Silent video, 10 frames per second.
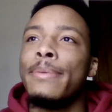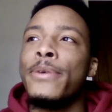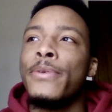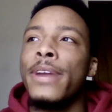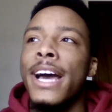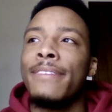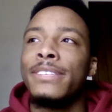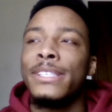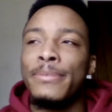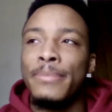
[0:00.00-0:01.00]
it would have
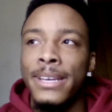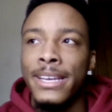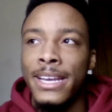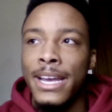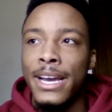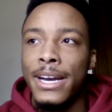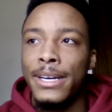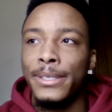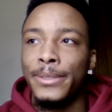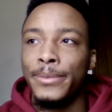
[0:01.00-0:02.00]
to be
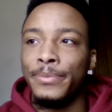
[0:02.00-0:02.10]
Ra,